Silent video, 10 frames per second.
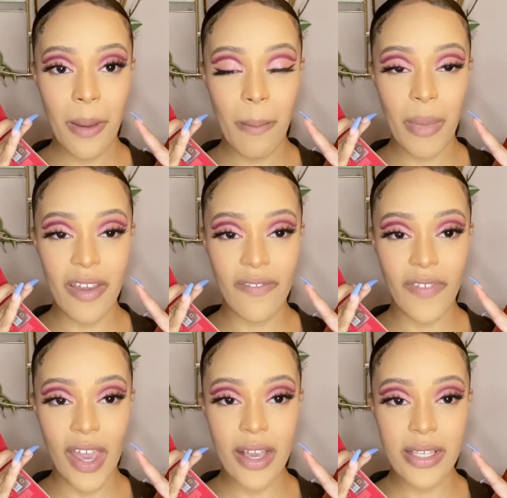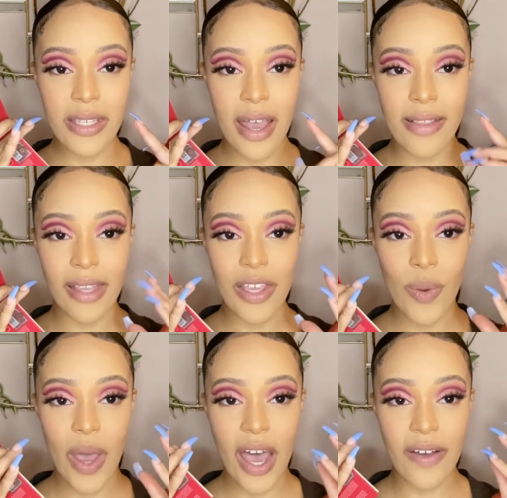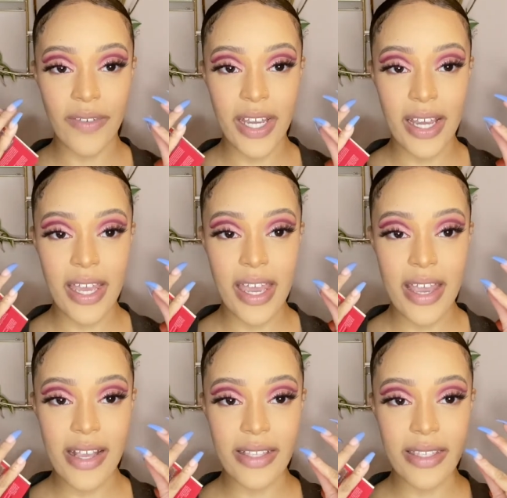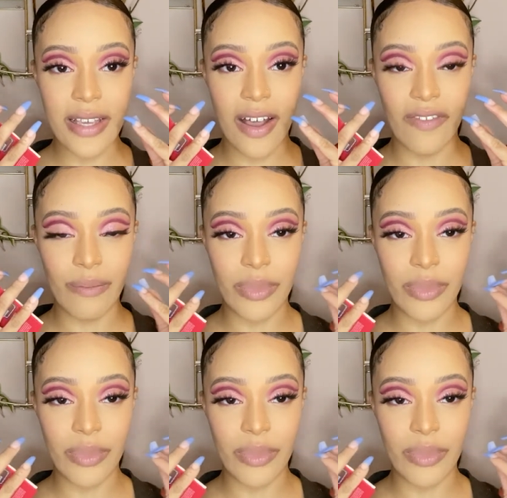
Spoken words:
my face, and then you have like a hint of